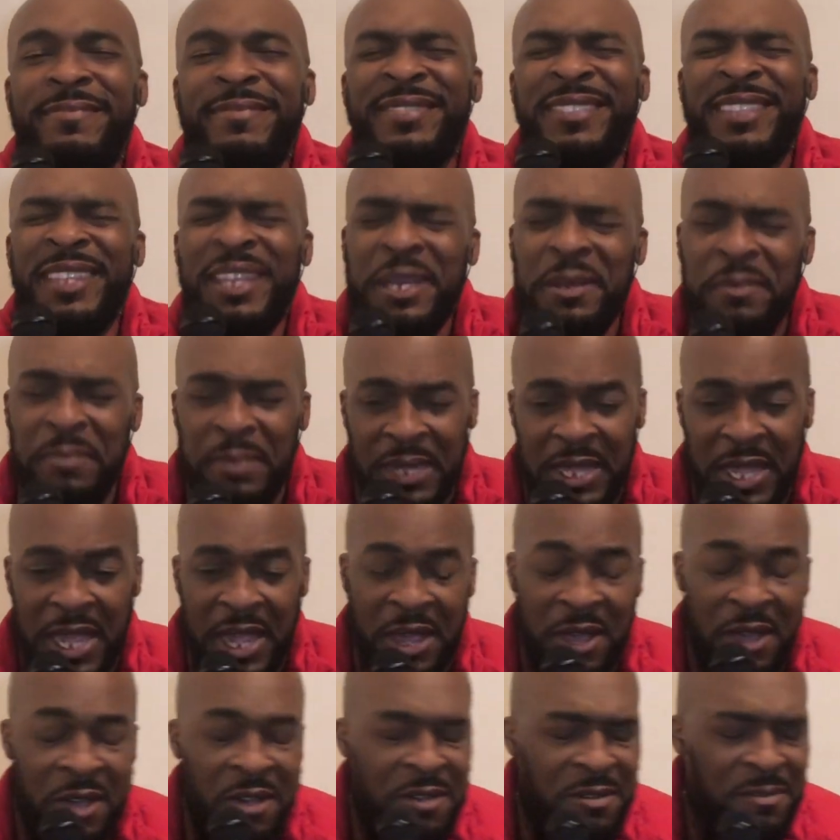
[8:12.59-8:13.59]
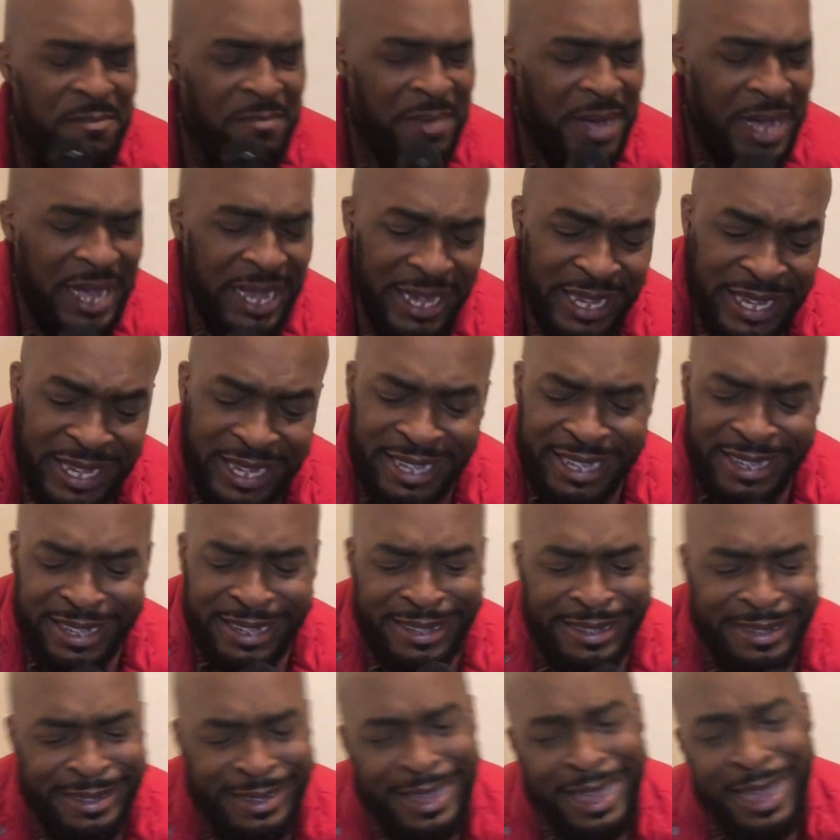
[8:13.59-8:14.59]
Nigga be like, oh my
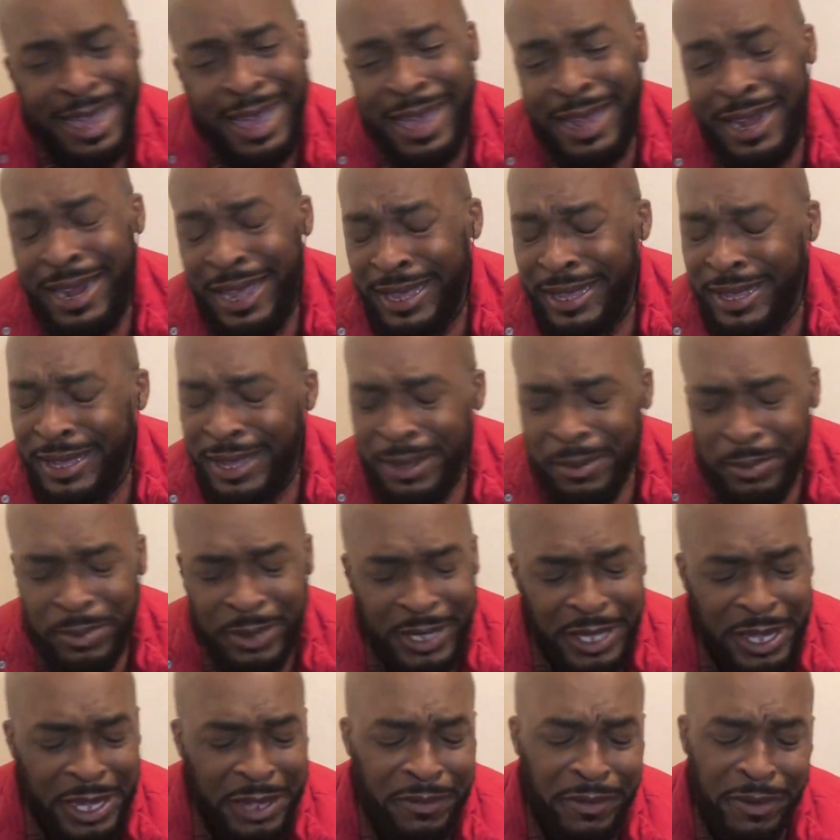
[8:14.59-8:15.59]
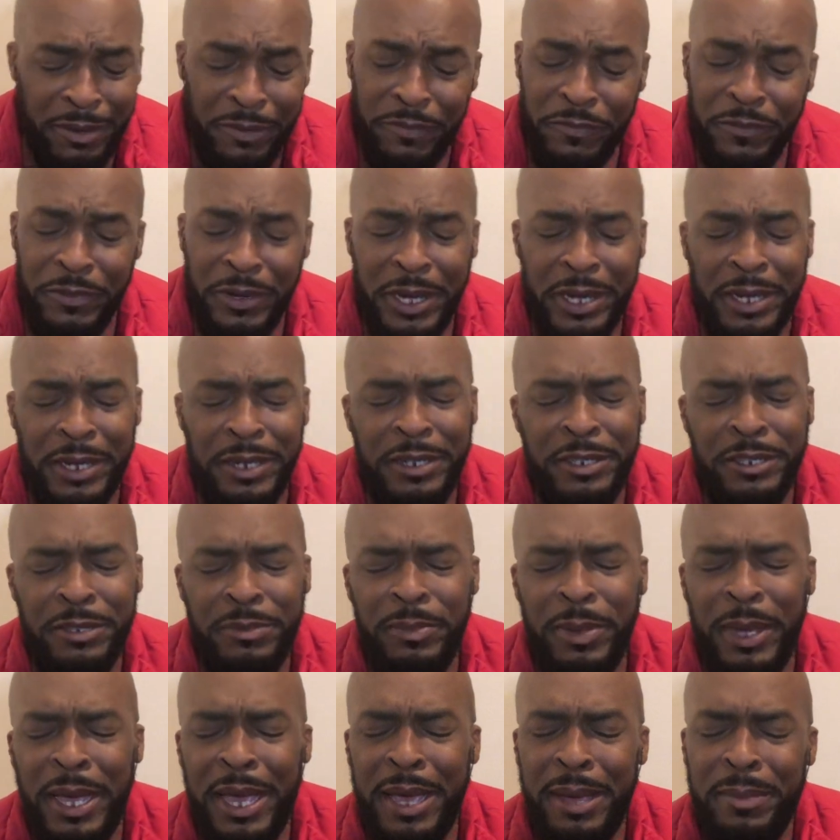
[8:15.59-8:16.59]
God, I can't believe I'm fucking this
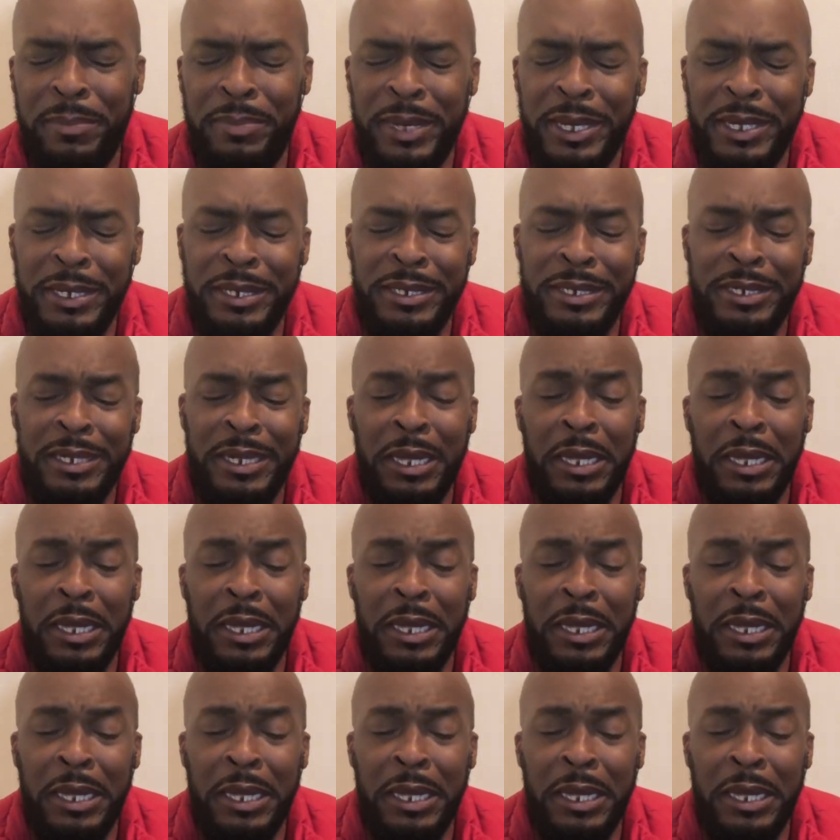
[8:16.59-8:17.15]
bad bitch.